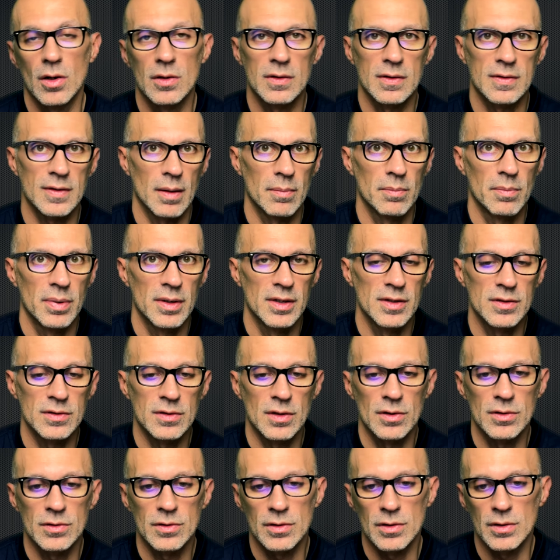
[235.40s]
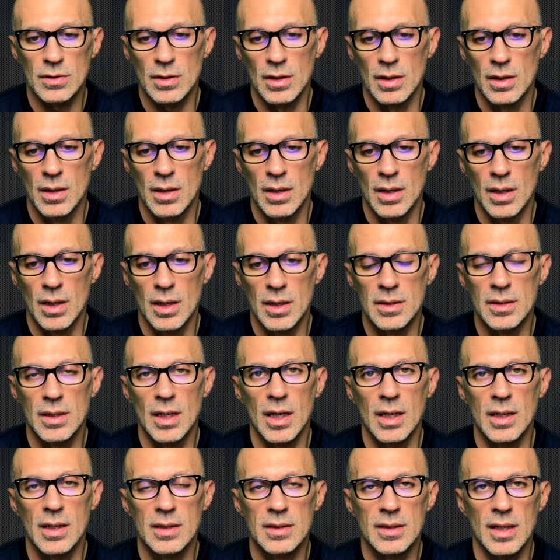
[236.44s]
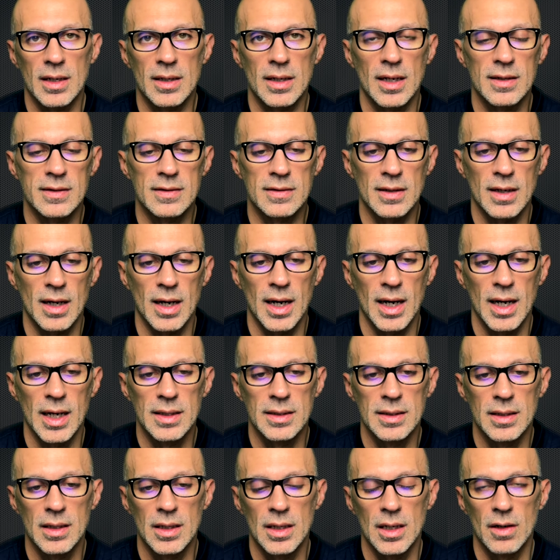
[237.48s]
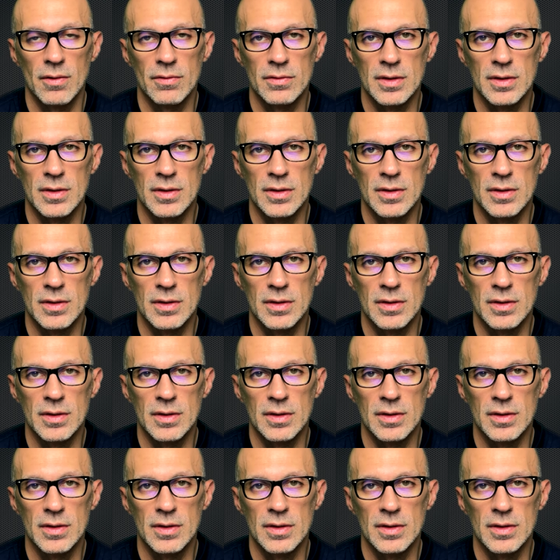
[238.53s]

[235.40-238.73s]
some blisters uh, in the internal side of